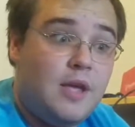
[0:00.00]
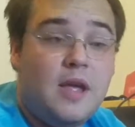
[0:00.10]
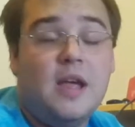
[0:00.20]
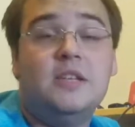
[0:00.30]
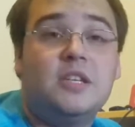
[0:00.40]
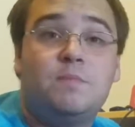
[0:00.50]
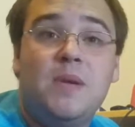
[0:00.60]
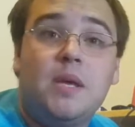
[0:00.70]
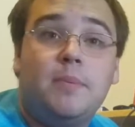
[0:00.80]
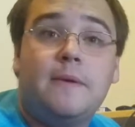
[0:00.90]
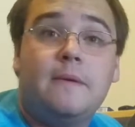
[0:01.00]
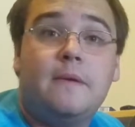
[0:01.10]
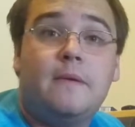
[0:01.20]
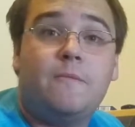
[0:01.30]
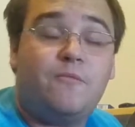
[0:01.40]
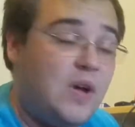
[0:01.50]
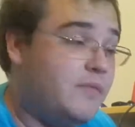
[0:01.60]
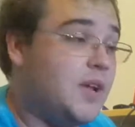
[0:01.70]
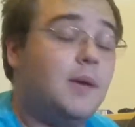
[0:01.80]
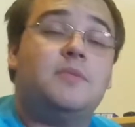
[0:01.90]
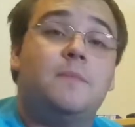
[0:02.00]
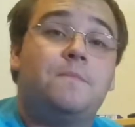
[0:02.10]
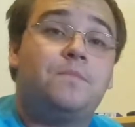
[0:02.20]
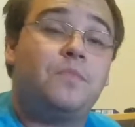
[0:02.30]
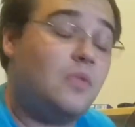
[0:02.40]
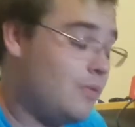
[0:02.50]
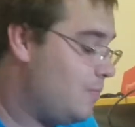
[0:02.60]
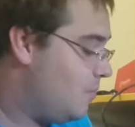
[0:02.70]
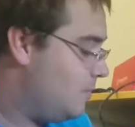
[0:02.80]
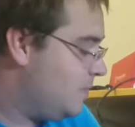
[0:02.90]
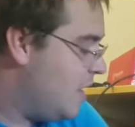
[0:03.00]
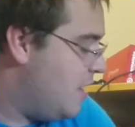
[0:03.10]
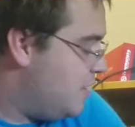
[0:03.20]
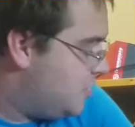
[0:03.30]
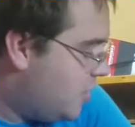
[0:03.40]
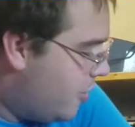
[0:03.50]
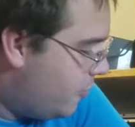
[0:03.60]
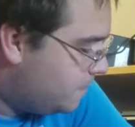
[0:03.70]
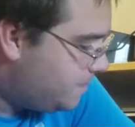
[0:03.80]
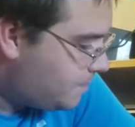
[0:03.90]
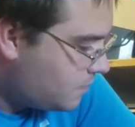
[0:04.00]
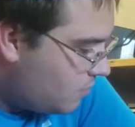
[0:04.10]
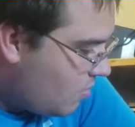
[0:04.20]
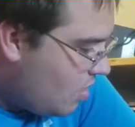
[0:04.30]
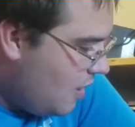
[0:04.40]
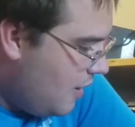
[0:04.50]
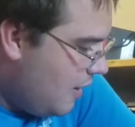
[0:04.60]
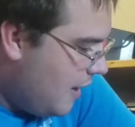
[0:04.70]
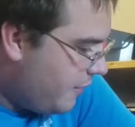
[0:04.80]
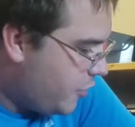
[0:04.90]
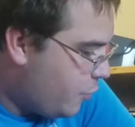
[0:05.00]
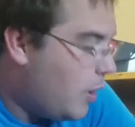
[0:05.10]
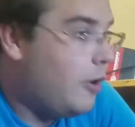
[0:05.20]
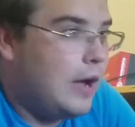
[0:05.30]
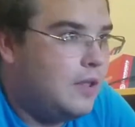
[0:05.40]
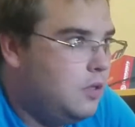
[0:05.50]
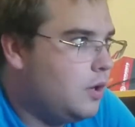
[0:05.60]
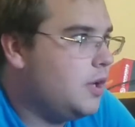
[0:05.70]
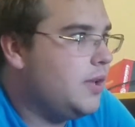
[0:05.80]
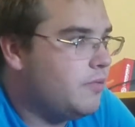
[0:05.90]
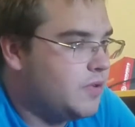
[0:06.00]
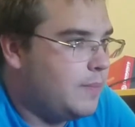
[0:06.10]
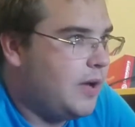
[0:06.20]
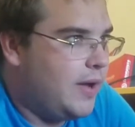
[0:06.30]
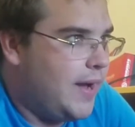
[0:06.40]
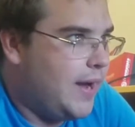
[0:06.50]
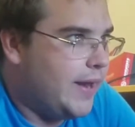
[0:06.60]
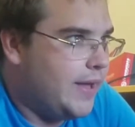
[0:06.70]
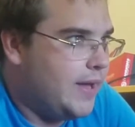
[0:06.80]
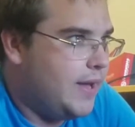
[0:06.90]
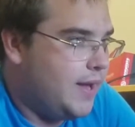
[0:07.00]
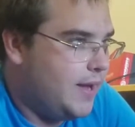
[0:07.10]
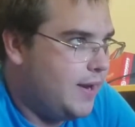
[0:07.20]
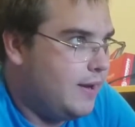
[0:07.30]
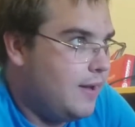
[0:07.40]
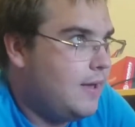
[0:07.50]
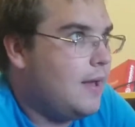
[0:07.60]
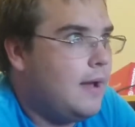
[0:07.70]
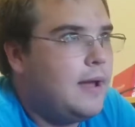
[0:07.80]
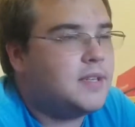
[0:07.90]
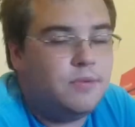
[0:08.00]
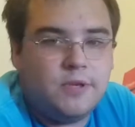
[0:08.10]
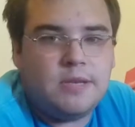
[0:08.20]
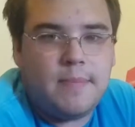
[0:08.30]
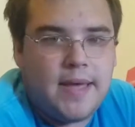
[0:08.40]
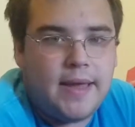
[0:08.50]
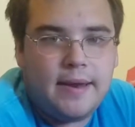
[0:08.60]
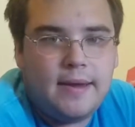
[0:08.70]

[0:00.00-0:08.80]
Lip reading: and just beep 5 times. So after a while, I literally was about had it, and I actually went to bed.